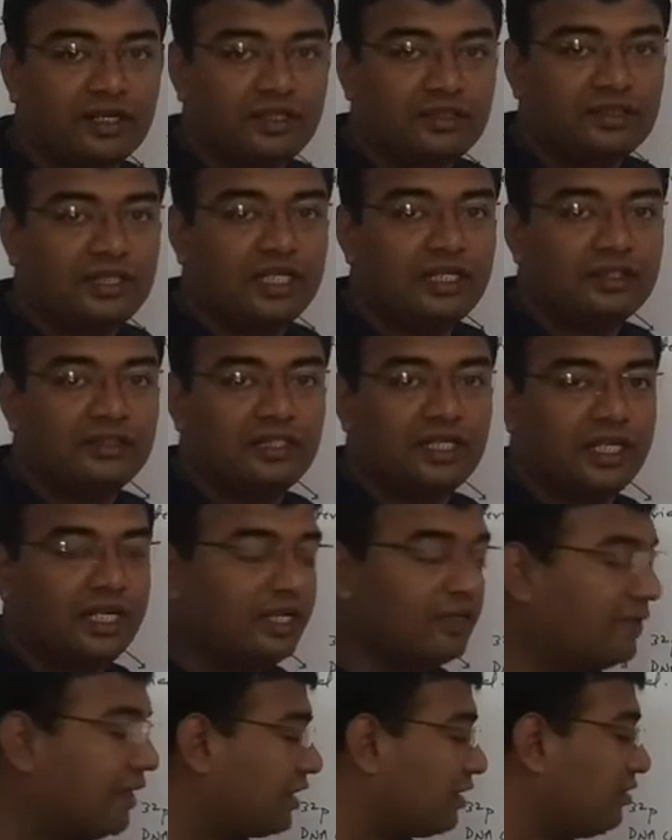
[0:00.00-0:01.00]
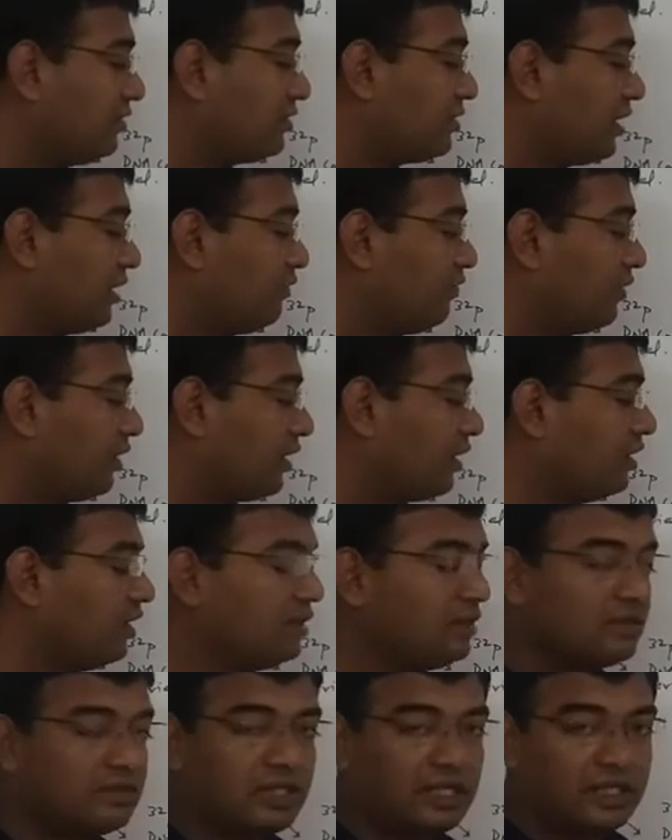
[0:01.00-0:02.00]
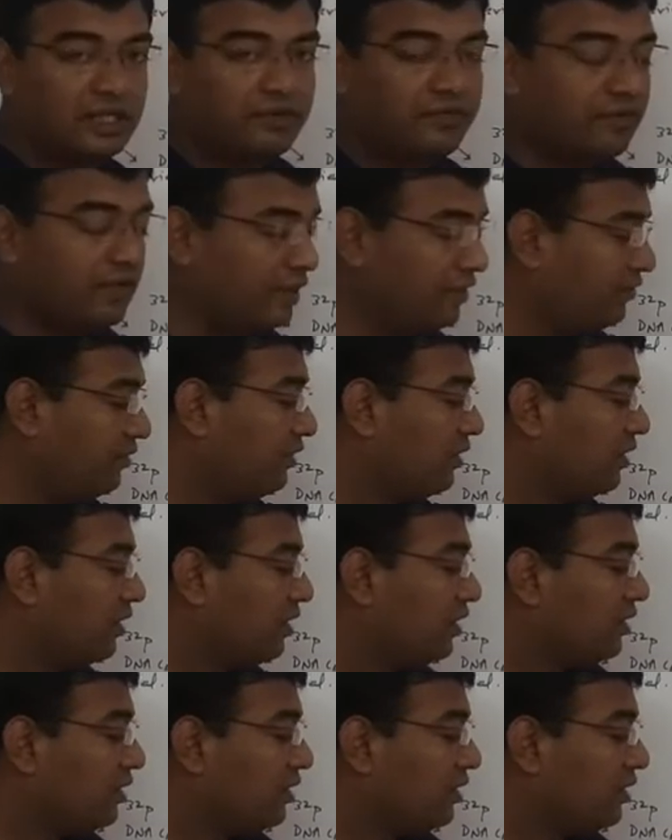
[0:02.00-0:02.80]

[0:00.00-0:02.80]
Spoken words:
that is the radioactive sulfur 35,